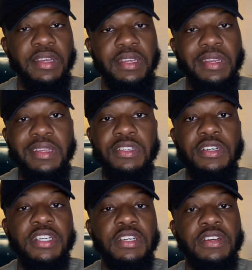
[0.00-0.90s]
It is
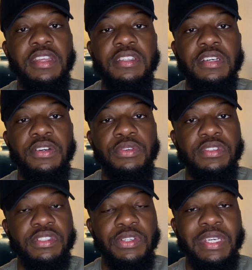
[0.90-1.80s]
already on discounter,
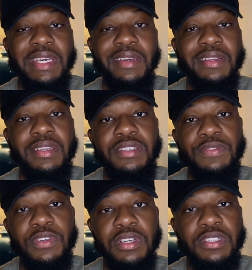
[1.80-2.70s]
so you can get this
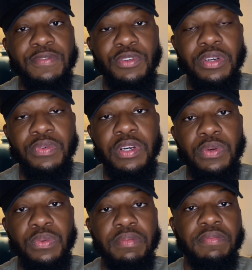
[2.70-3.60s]
fragrance for
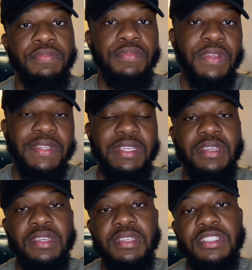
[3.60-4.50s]
around
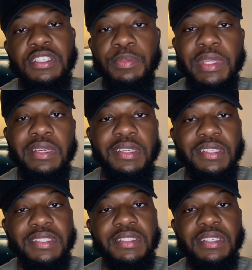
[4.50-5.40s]
$50 something to
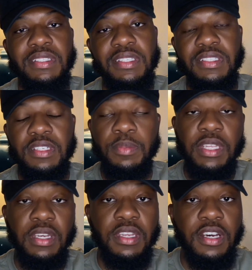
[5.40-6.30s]
$60 something.